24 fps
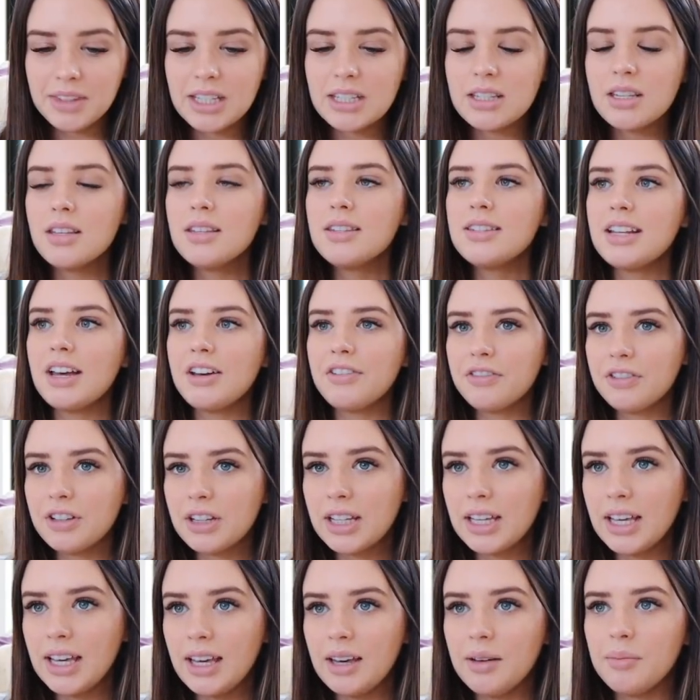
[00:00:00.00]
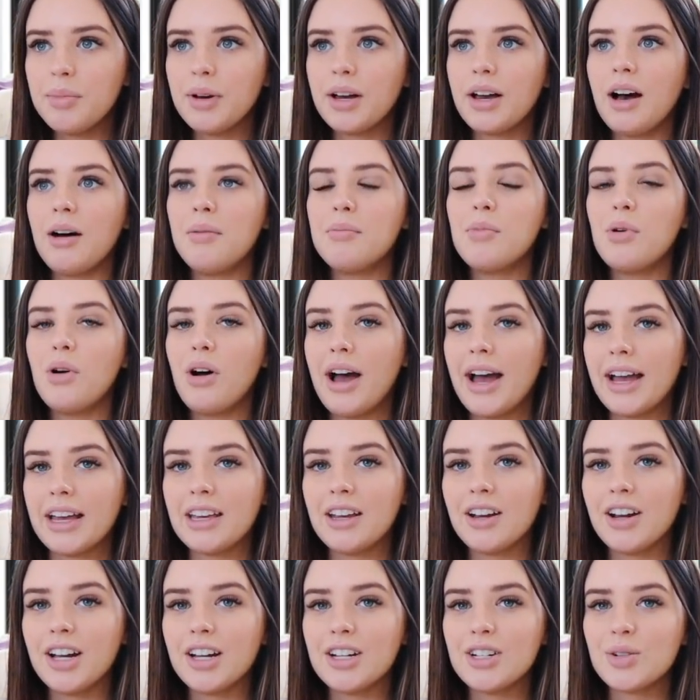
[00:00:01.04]
This has definitely become more
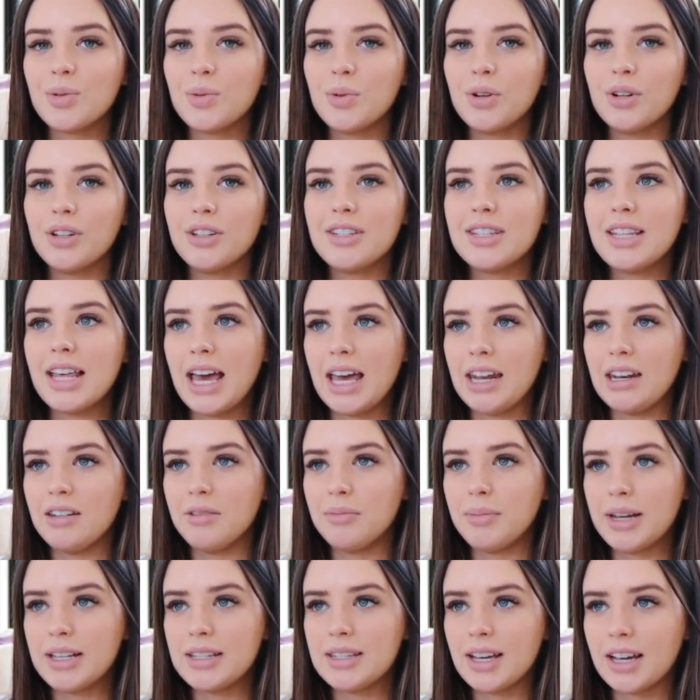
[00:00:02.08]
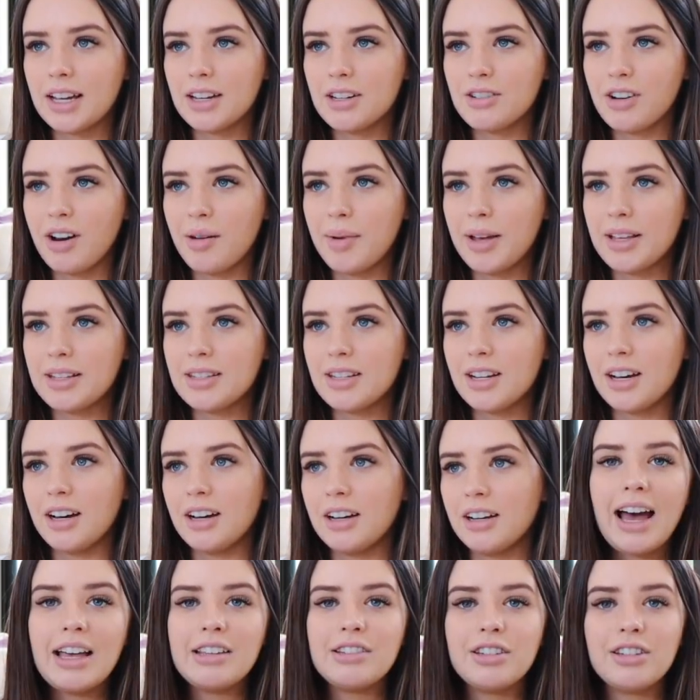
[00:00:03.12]
accurate towards the end of my second
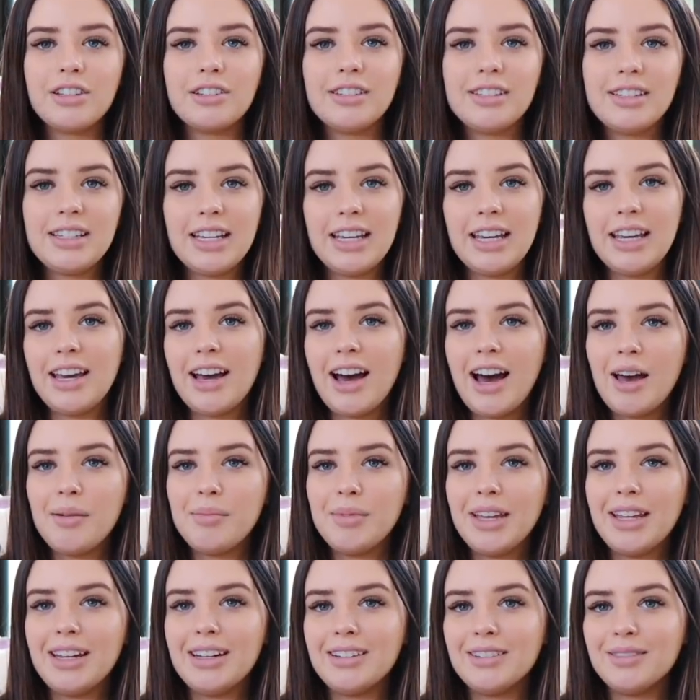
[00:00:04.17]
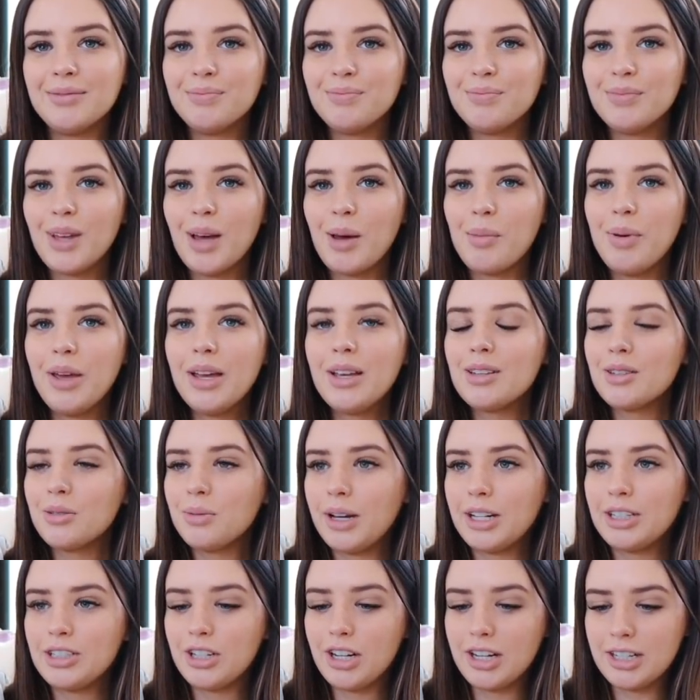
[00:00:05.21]
trimester. As you can see, I'm in a big
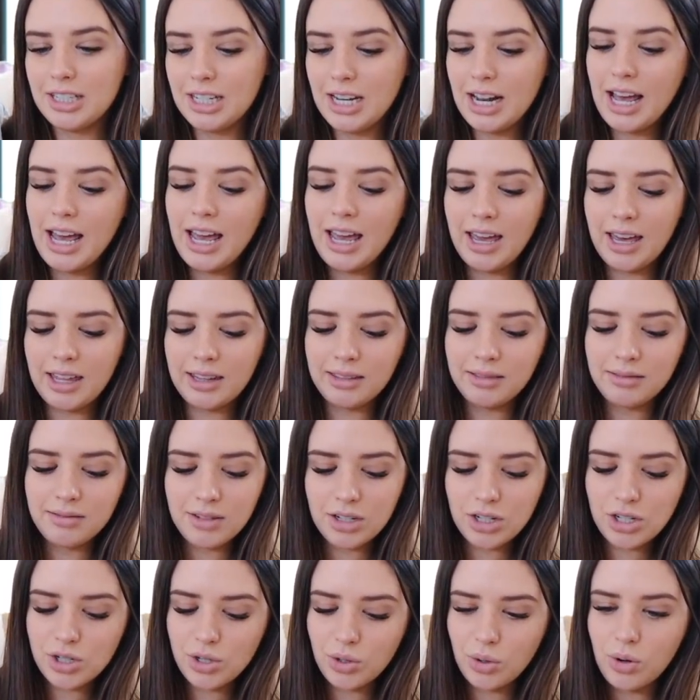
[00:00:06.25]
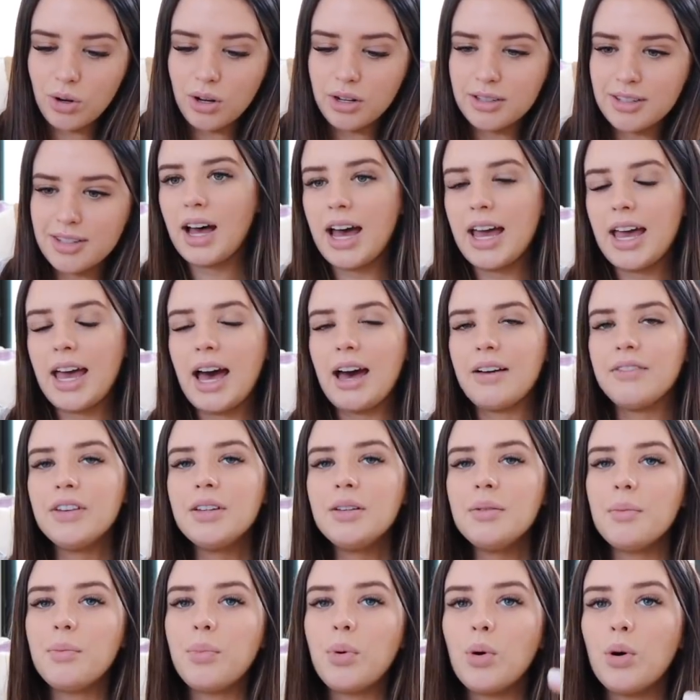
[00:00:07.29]
sweatshirt today and shorts. I
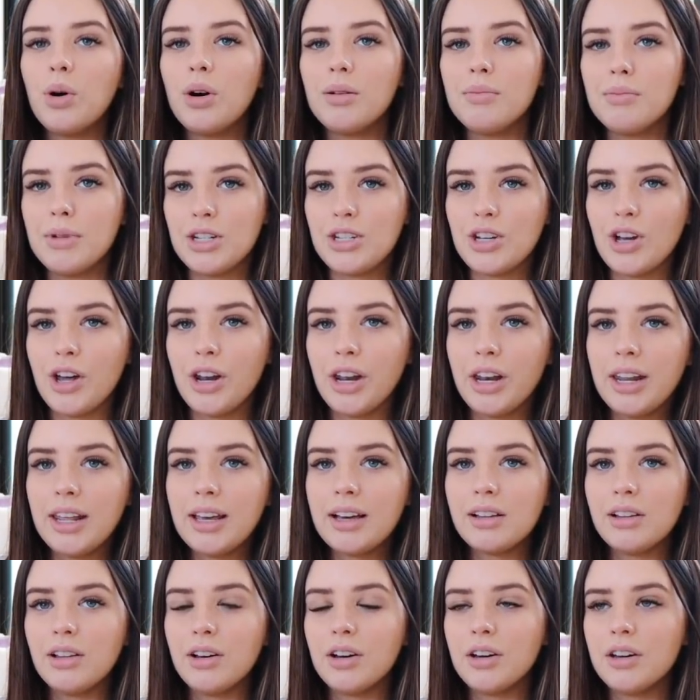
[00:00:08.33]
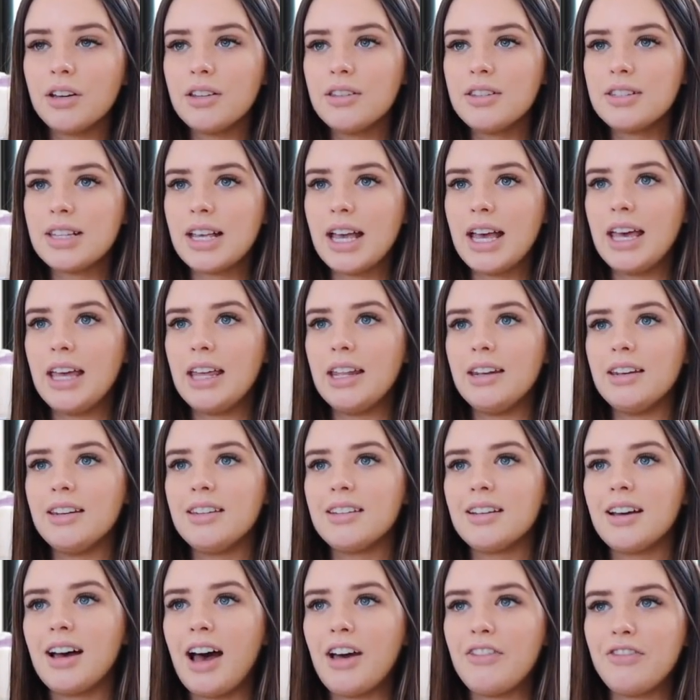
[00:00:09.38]
haven't bought maternity clothes
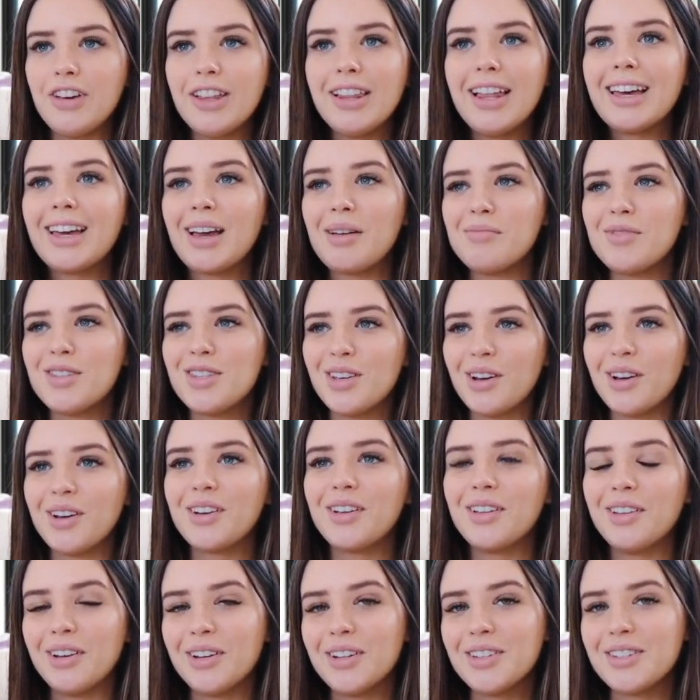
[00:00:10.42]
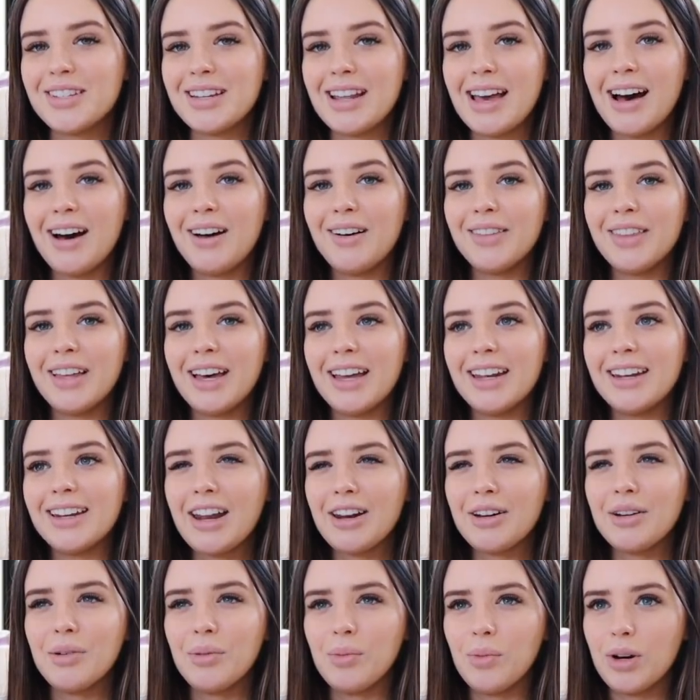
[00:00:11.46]
and I feel like I'm so close now that I
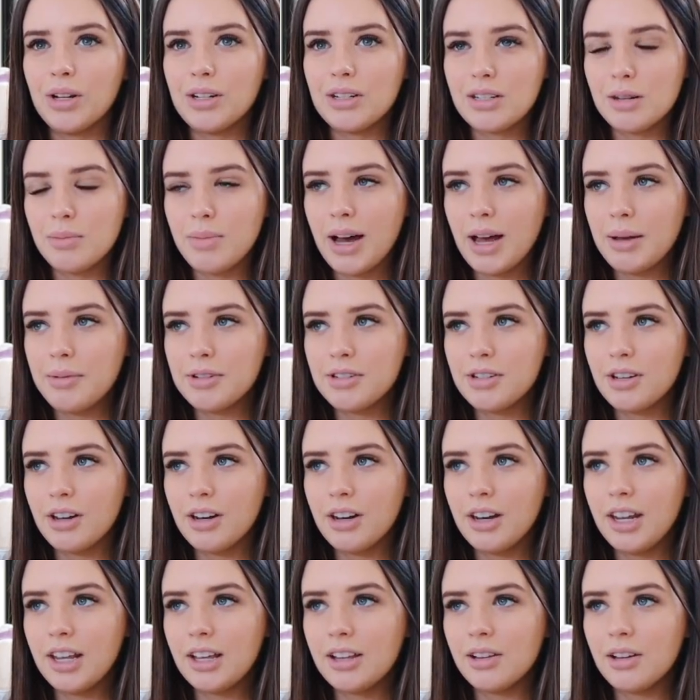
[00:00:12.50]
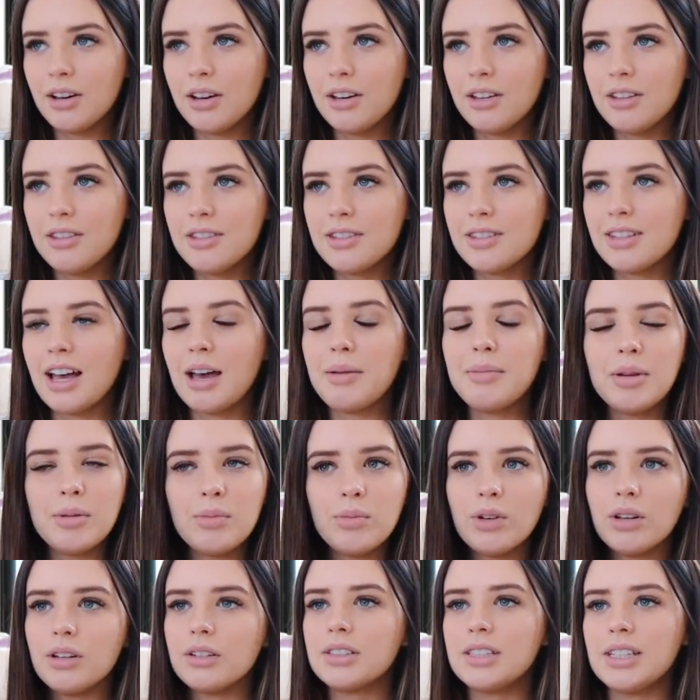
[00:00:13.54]
don't want to buy maternity clothes. I
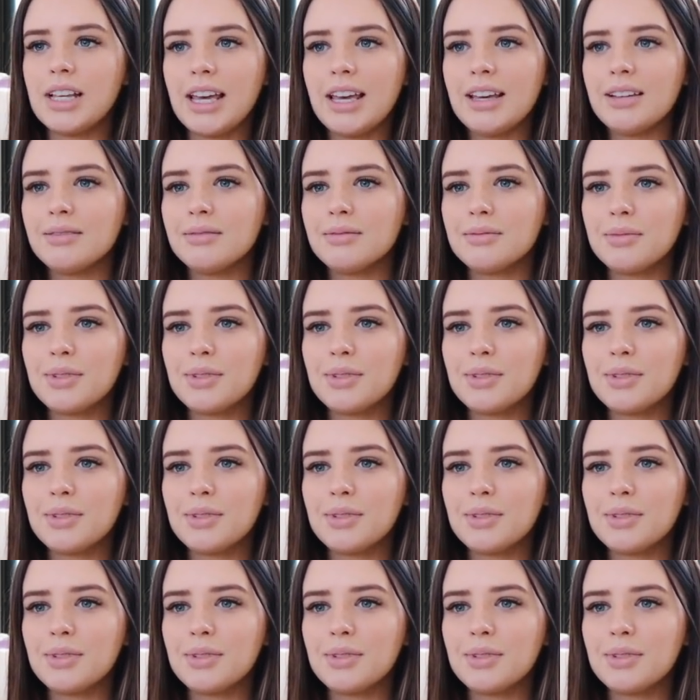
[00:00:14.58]
mean, we'll see.